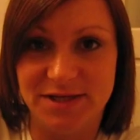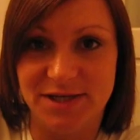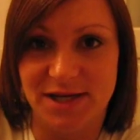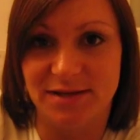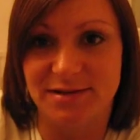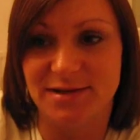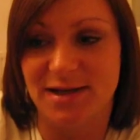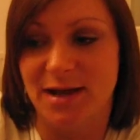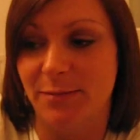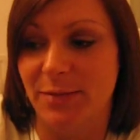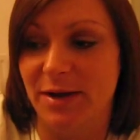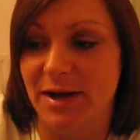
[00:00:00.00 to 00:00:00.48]

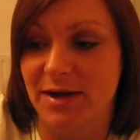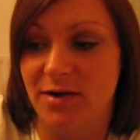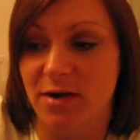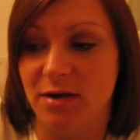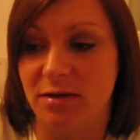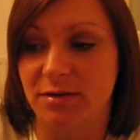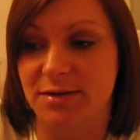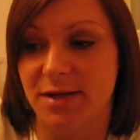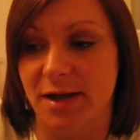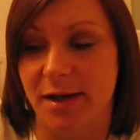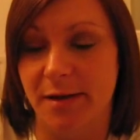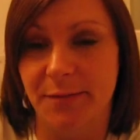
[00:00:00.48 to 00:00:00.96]
checked out by a
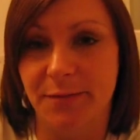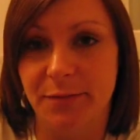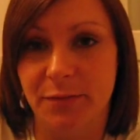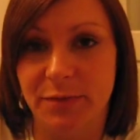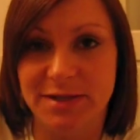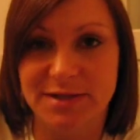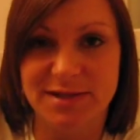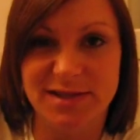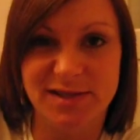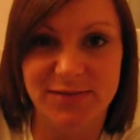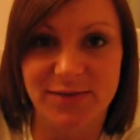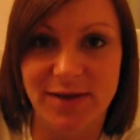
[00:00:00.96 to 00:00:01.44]
doctor
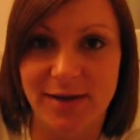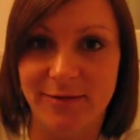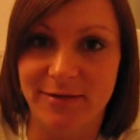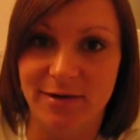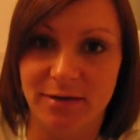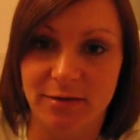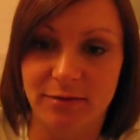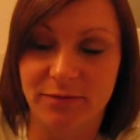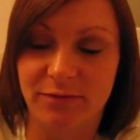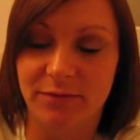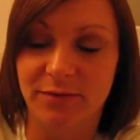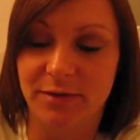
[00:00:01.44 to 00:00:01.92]
which is fair
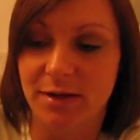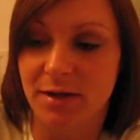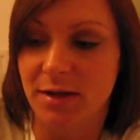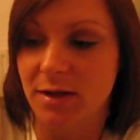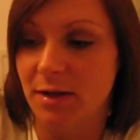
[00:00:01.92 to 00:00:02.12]
enough